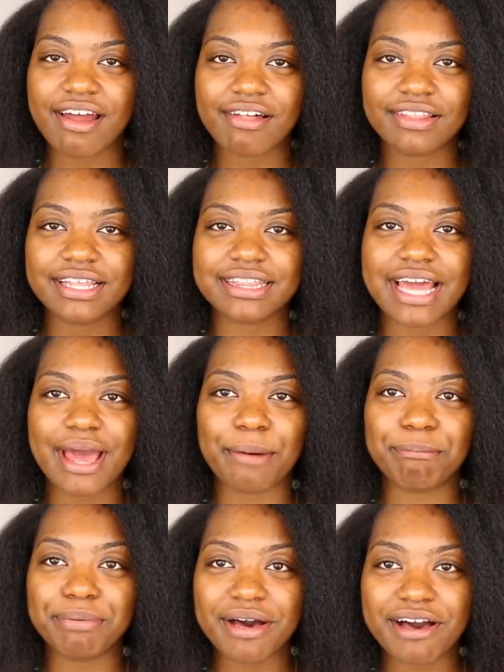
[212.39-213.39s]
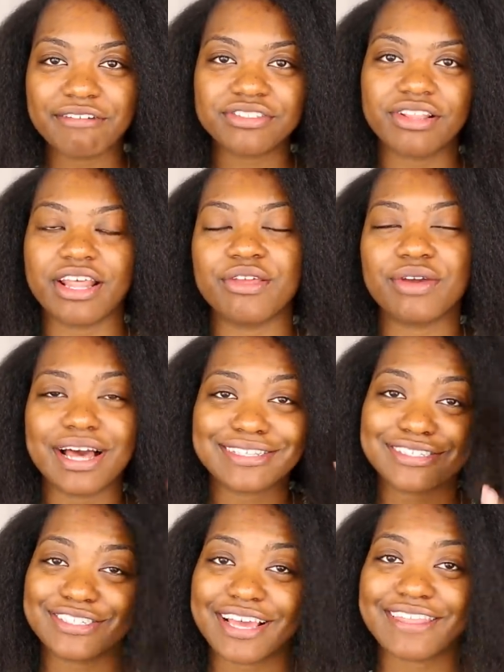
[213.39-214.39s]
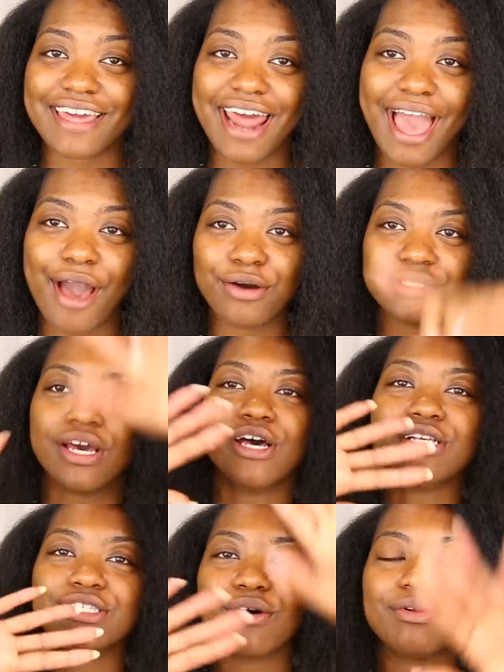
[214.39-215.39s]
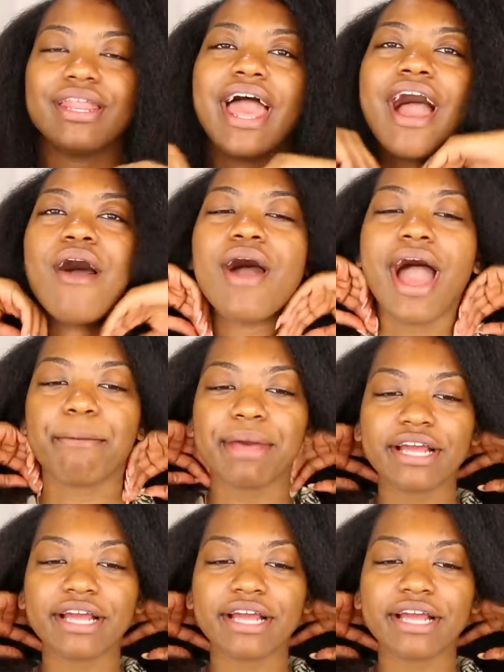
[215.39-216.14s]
I'll link that above so that you guys can check that out. So now I'm